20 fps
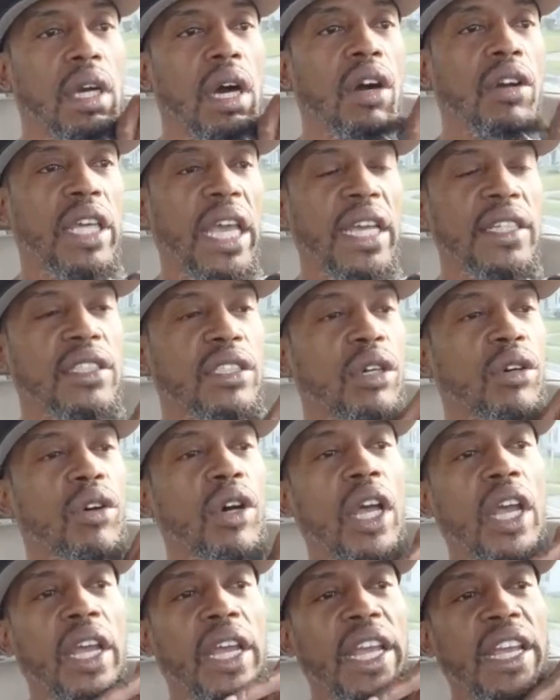Okay, so
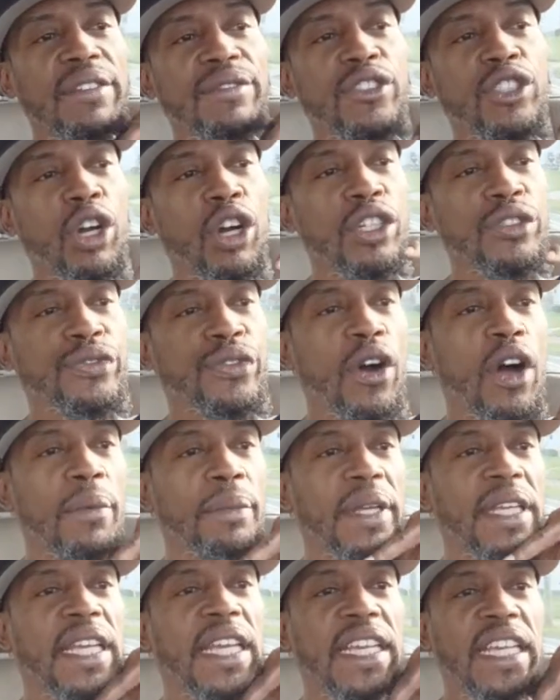if George
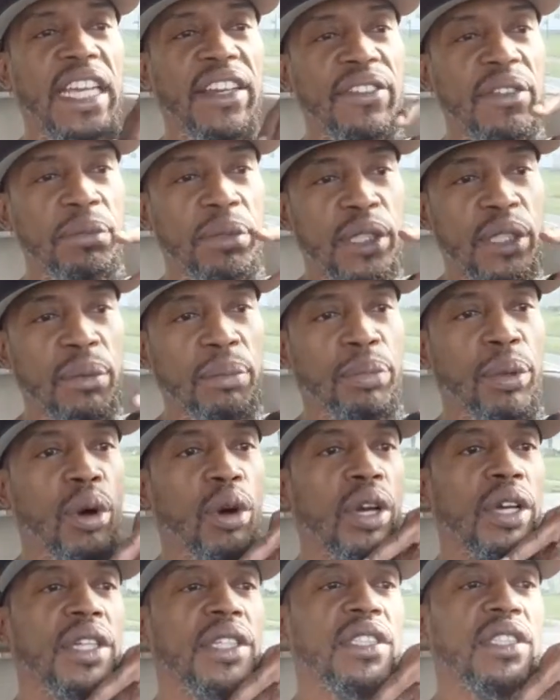Foreman can give him some
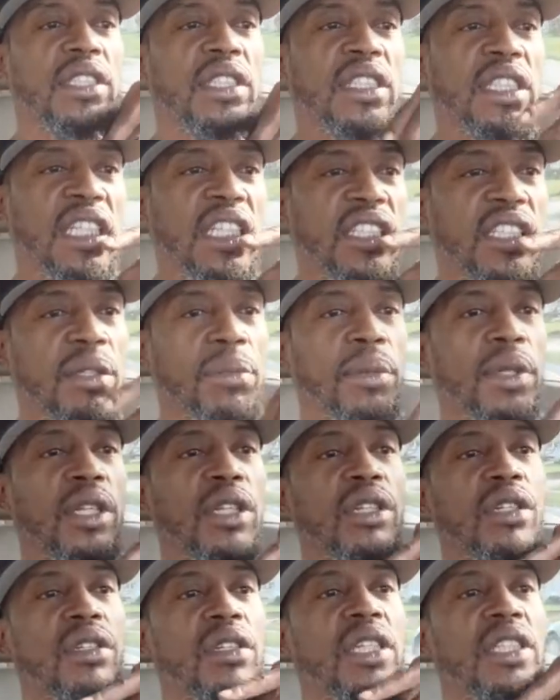pointers to teach him a
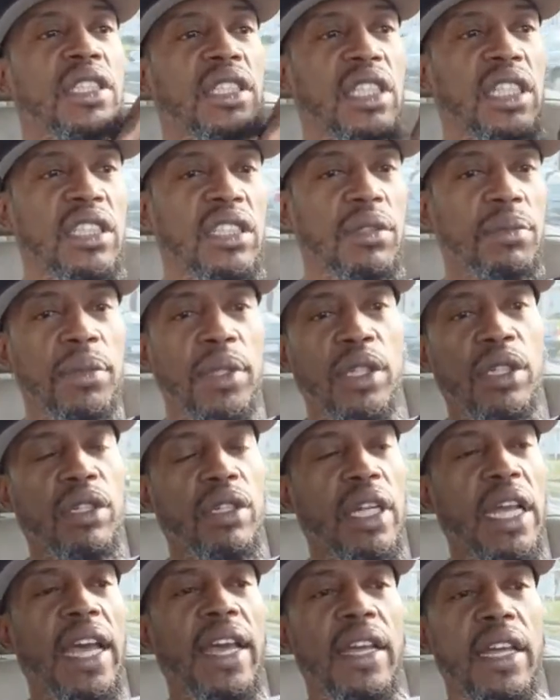little this, teach him a
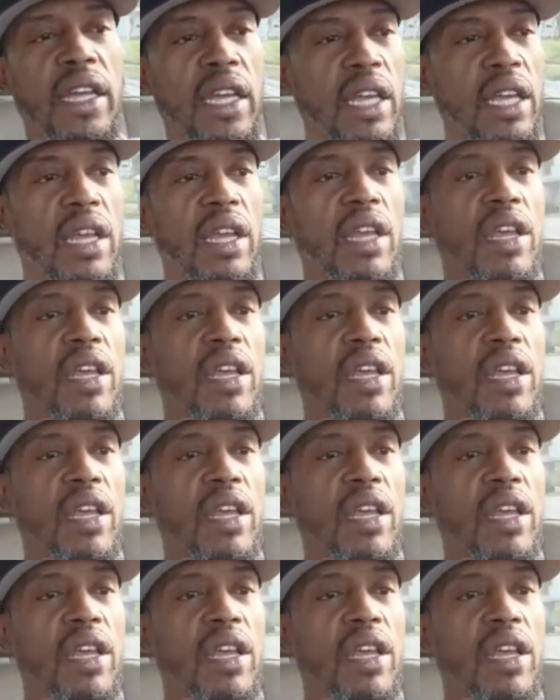little that,